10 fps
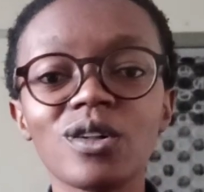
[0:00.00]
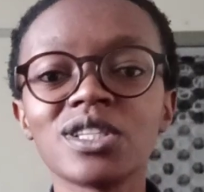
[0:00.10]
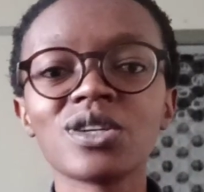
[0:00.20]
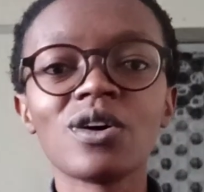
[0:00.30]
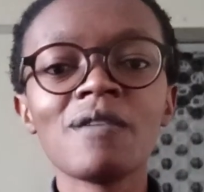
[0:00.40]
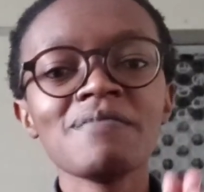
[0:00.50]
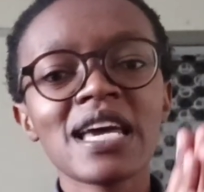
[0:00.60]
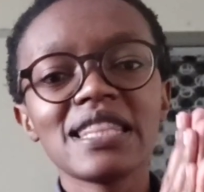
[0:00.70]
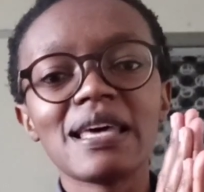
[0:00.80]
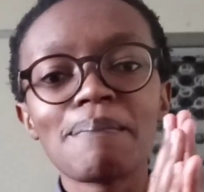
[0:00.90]
also
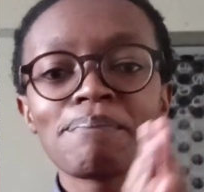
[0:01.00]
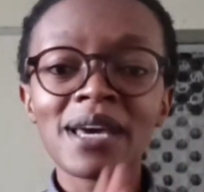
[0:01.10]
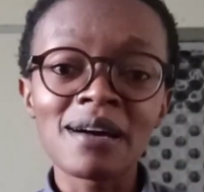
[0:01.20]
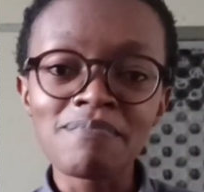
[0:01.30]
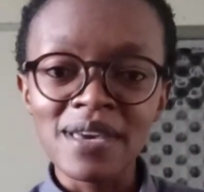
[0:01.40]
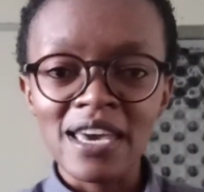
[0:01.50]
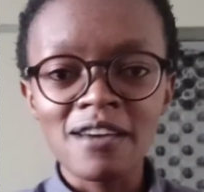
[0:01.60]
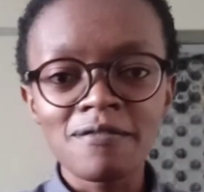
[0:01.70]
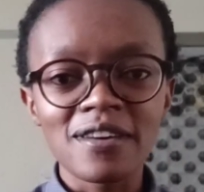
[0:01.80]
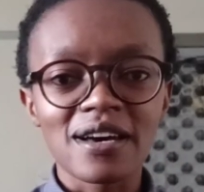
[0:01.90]
the pair
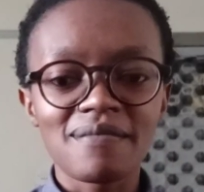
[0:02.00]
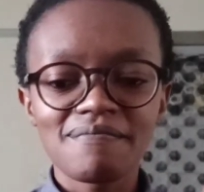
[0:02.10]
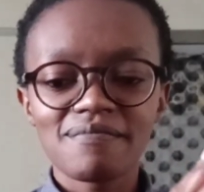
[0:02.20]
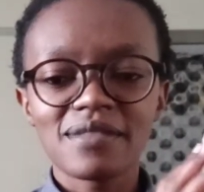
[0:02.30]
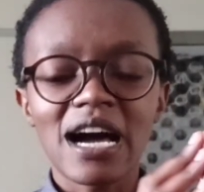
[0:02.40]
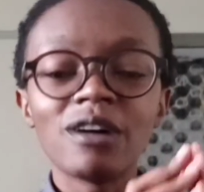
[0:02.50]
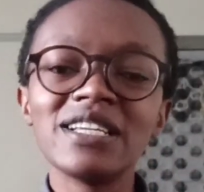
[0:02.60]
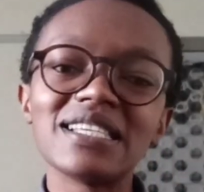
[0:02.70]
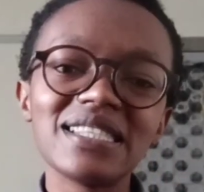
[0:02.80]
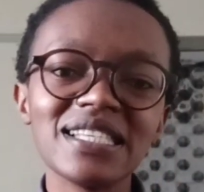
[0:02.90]
behavior. How
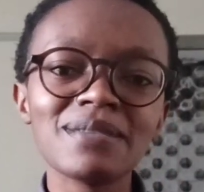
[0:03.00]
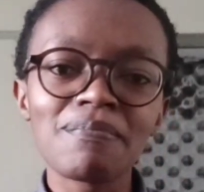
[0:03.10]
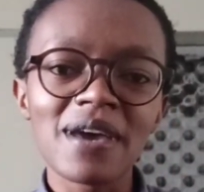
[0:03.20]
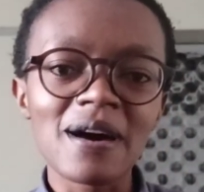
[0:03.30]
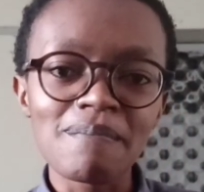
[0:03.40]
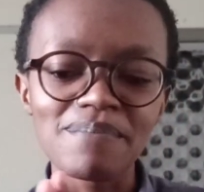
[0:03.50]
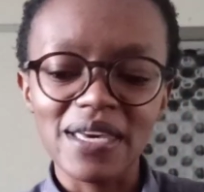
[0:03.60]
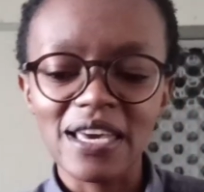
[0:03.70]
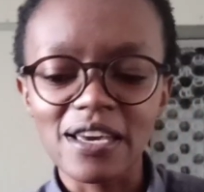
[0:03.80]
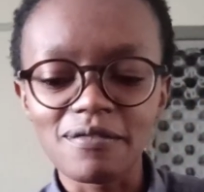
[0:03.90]
does this pair
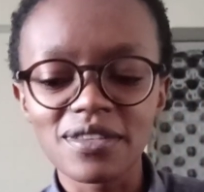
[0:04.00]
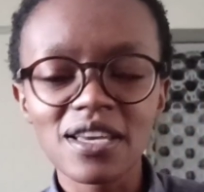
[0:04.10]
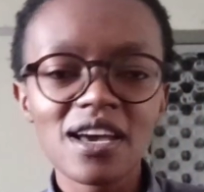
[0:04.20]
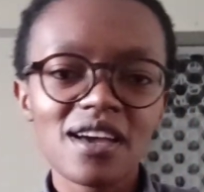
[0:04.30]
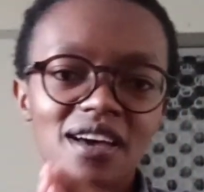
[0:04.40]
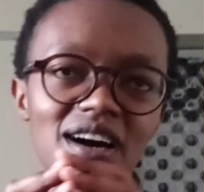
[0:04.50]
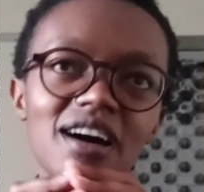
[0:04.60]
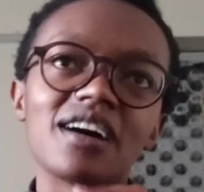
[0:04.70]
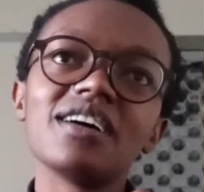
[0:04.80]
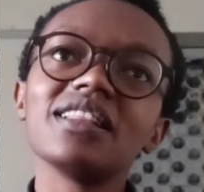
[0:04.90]
behave?
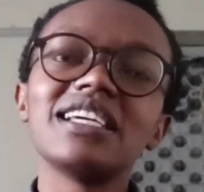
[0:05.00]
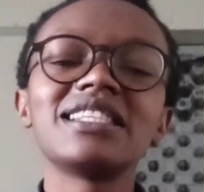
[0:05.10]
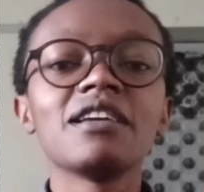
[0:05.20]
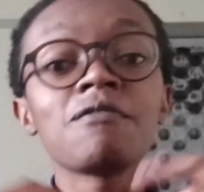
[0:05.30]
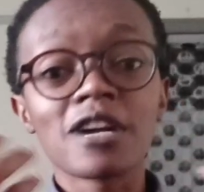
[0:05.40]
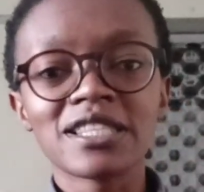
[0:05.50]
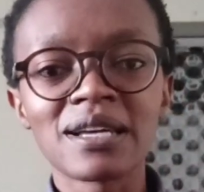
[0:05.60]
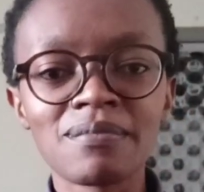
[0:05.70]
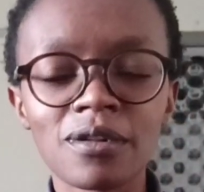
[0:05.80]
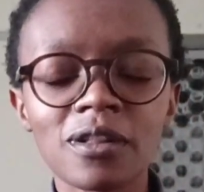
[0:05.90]
Let's say for
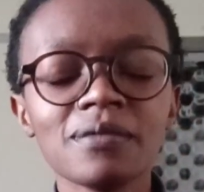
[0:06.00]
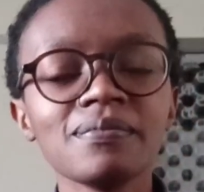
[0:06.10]
example,